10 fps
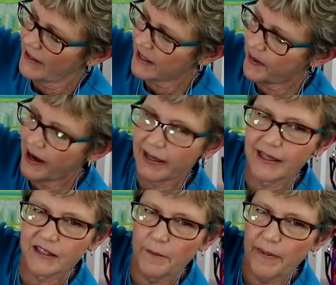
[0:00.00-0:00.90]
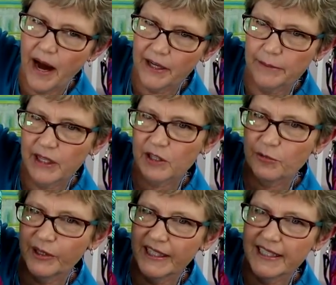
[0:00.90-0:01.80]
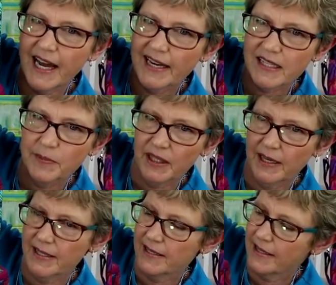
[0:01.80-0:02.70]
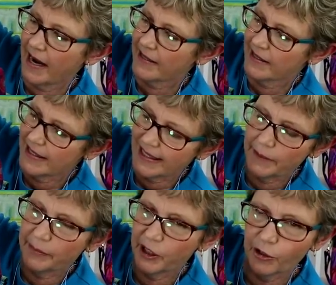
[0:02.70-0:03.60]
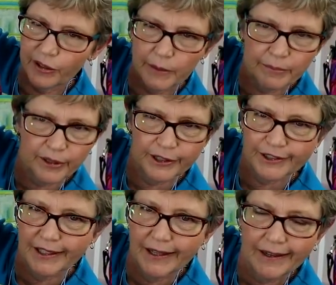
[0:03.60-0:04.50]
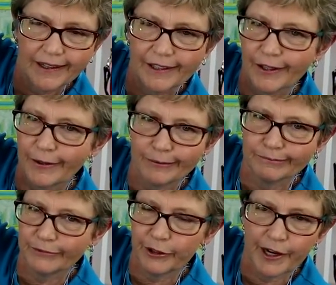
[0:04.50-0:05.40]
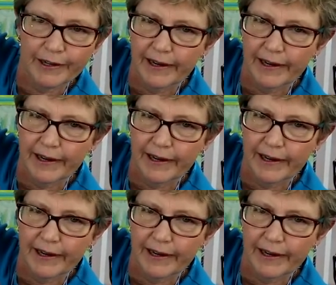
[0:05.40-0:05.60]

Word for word: This pocket at the bottom is really nice because it's nice and deep and you can put, you know, your